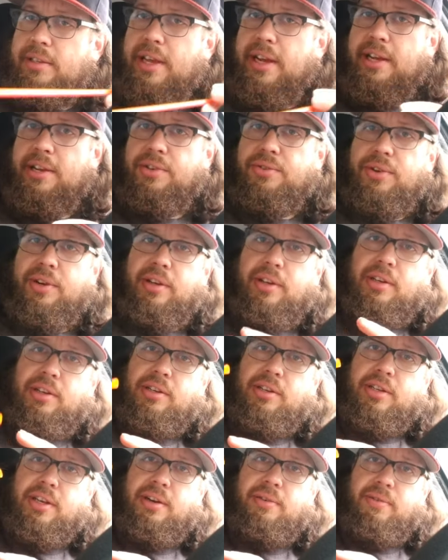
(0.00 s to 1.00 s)
Second
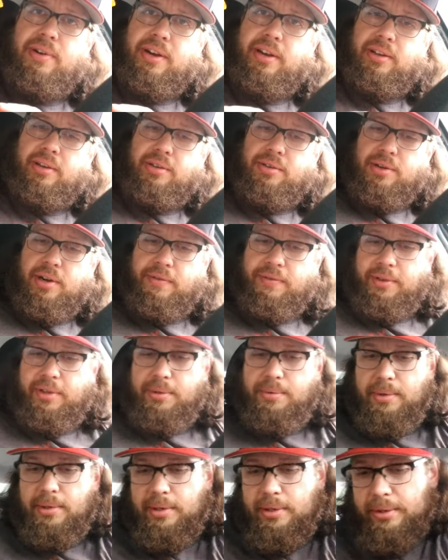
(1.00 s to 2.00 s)
drink. Just got a regular straw for
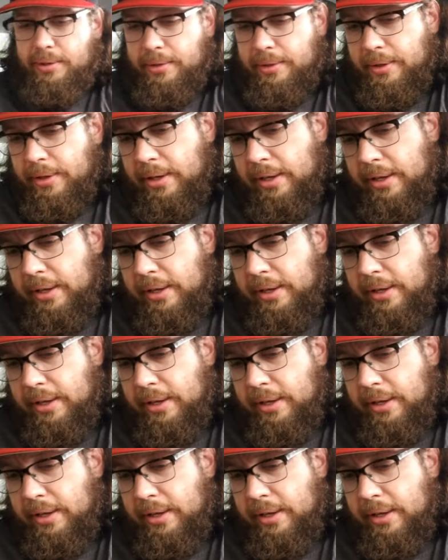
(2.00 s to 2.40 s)
this one.